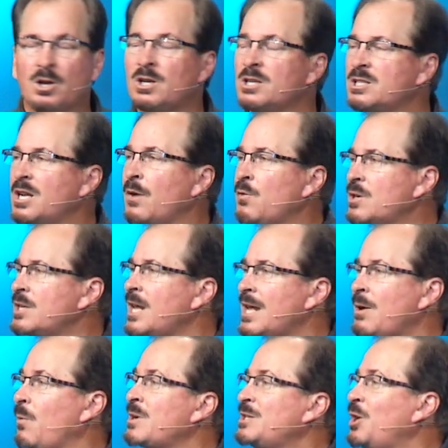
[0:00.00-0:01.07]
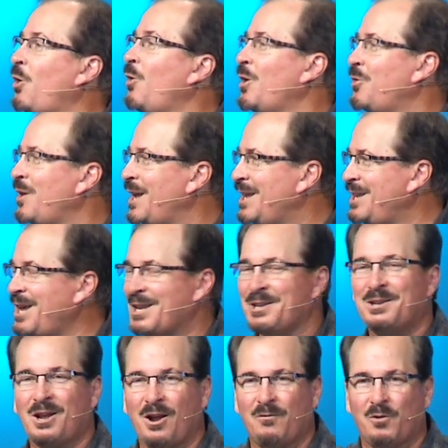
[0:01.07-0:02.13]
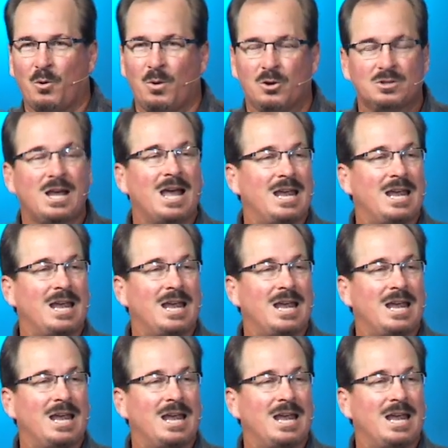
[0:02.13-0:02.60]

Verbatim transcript: you're going to discover is it wasn't the only thing he did caring for the widows.